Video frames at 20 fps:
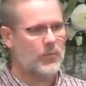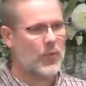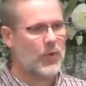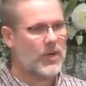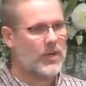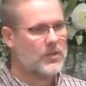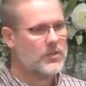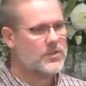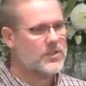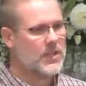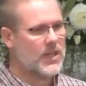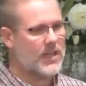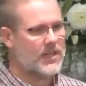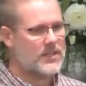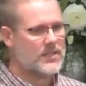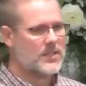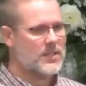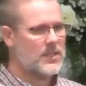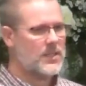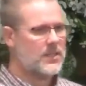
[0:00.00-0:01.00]
Prayers that I
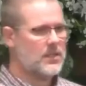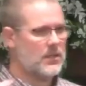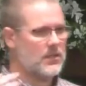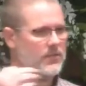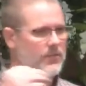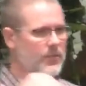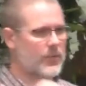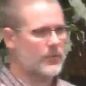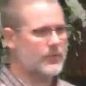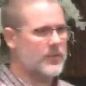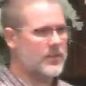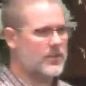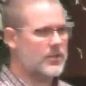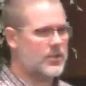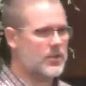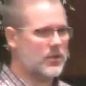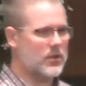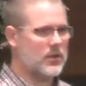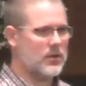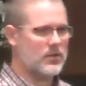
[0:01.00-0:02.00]
see come from the
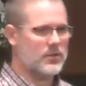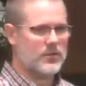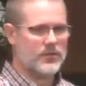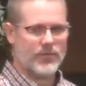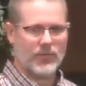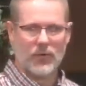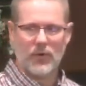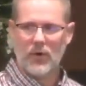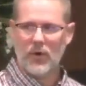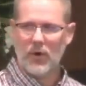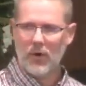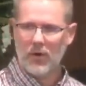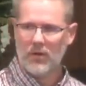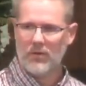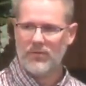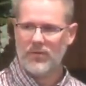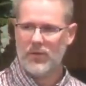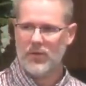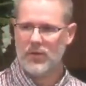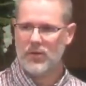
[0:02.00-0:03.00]
church for all
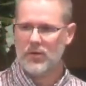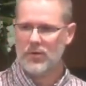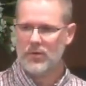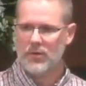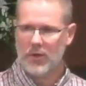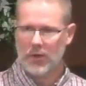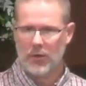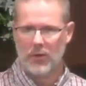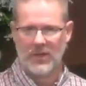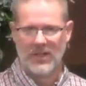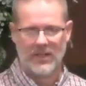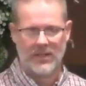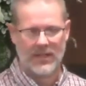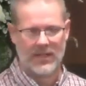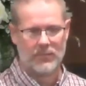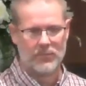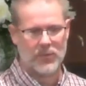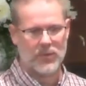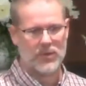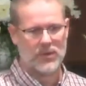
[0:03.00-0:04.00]
of you go in
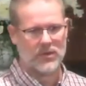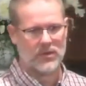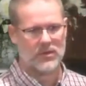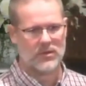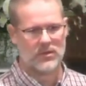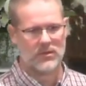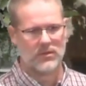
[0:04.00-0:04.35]
that book.